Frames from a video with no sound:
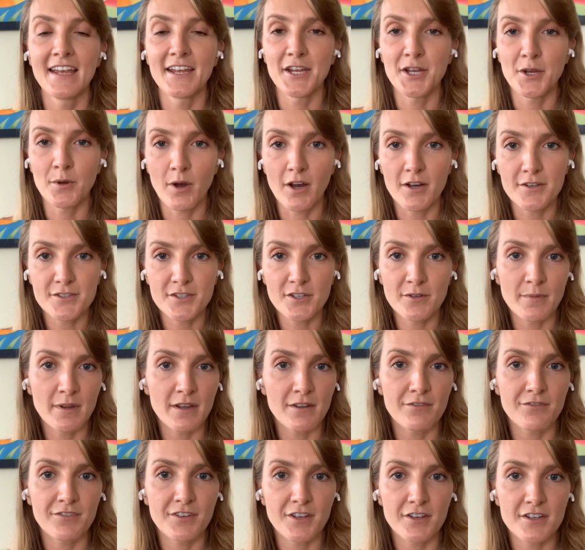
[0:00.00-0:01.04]
You also
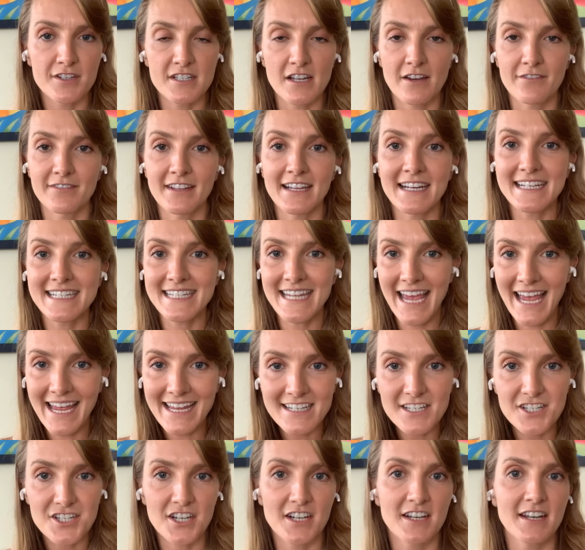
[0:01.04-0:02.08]
may feel stuff like
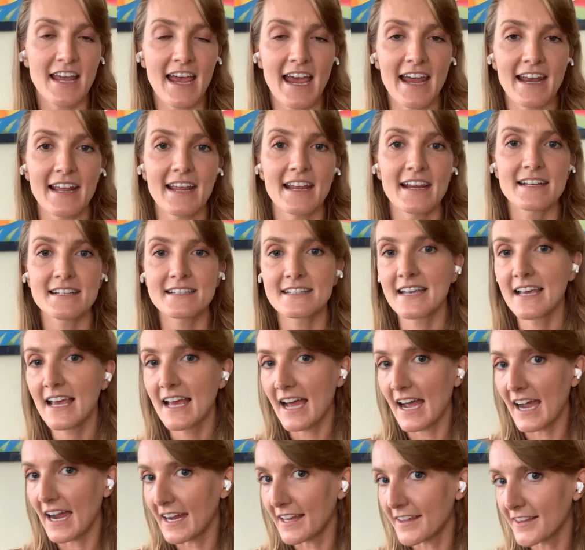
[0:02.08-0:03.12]
tension headaches,
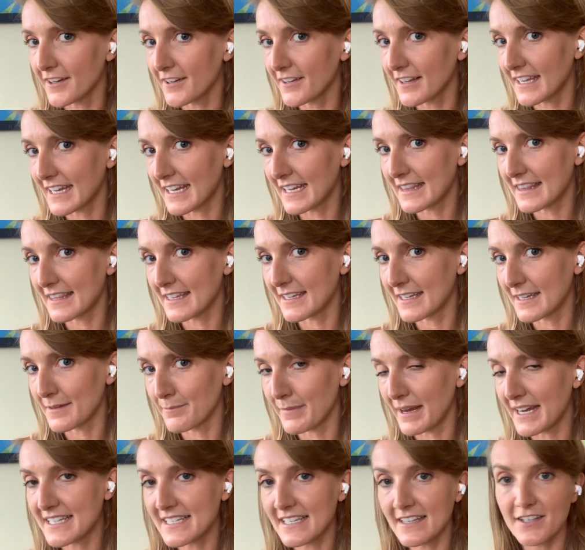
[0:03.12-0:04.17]
either like at the
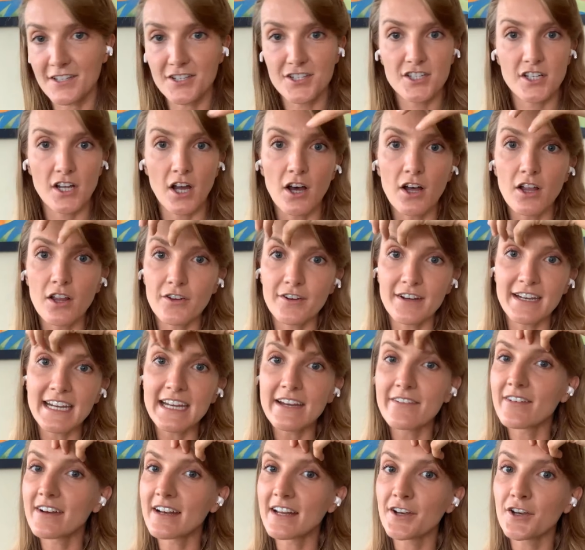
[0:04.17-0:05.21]
base of the skull or
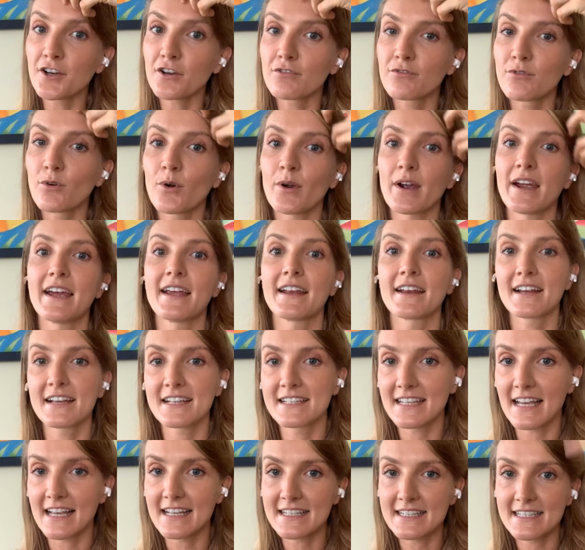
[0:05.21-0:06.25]
even in your forehead,
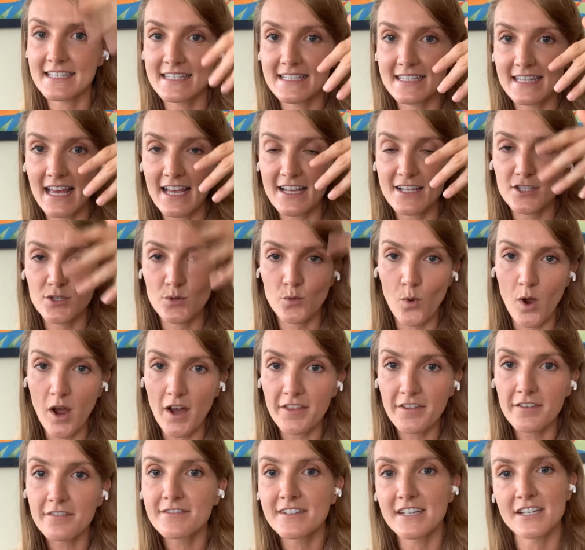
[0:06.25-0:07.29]
because that
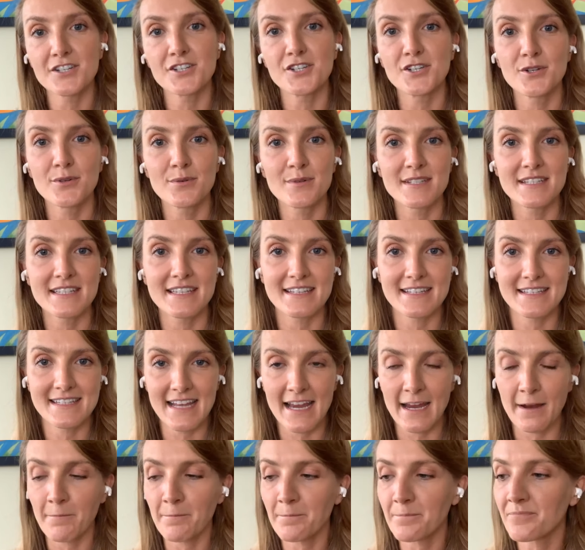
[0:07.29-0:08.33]
swath of tissue is the
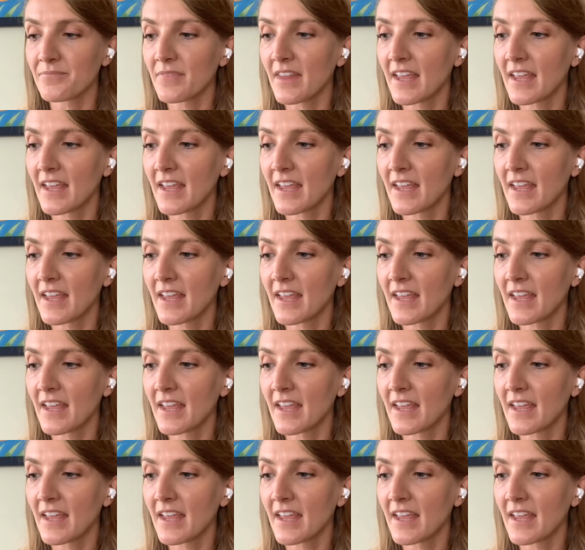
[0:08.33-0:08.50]
same.